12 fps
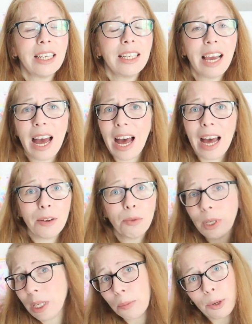yeah, I
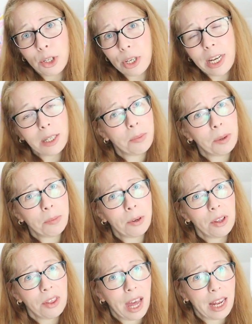really appreciate
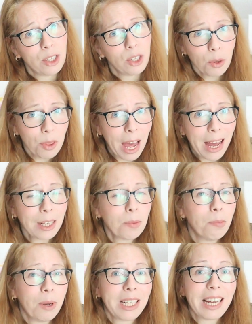people that do
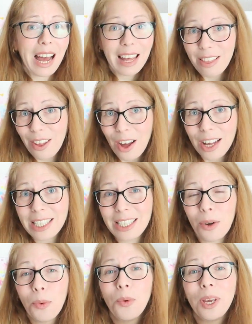that, but I
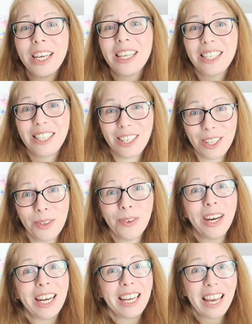thought we could
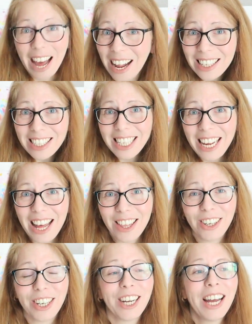do a cal
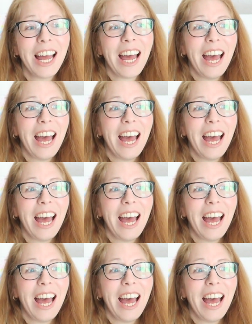together.